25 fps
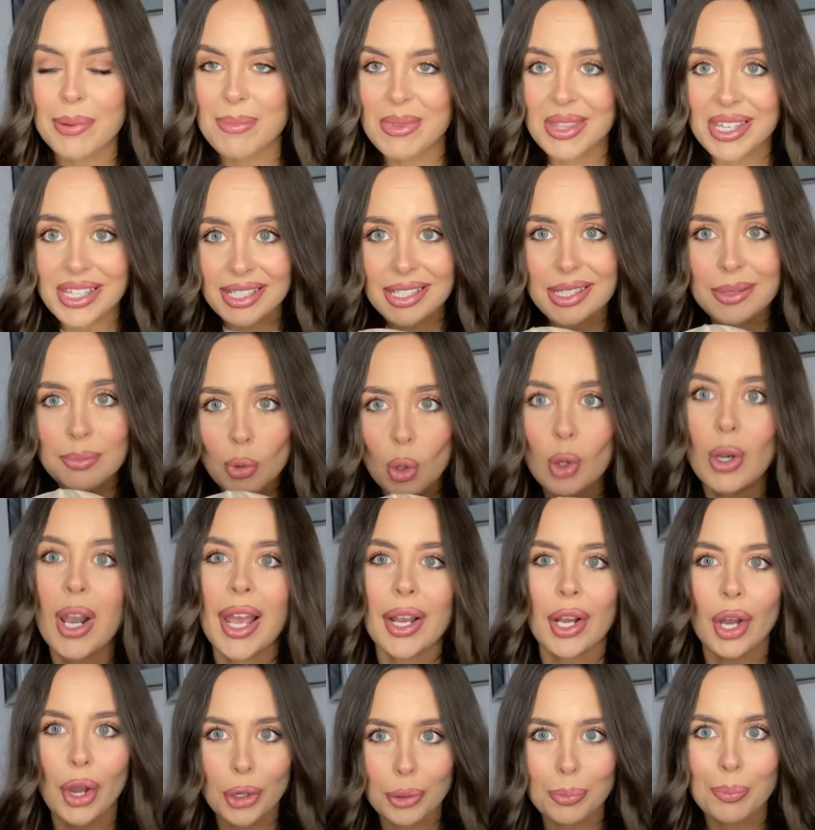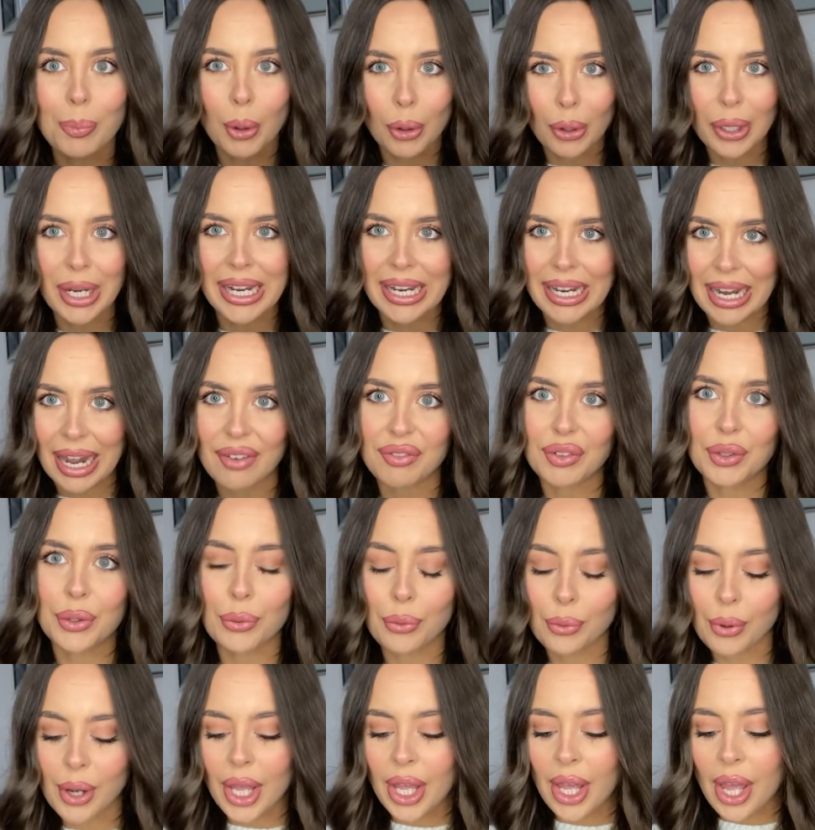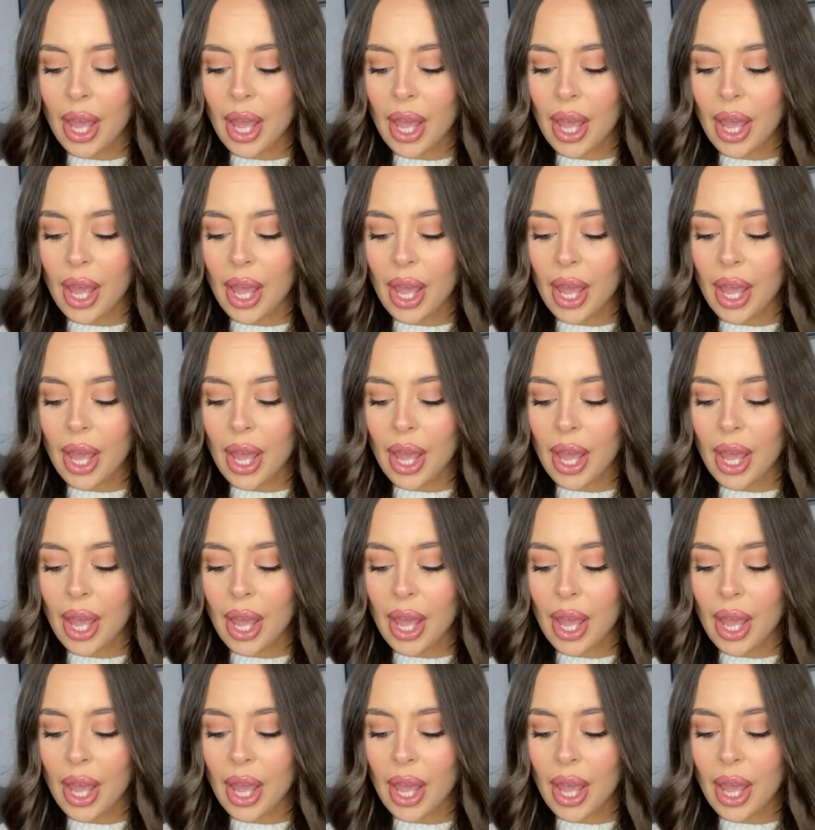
but this is more like Oh Polly level.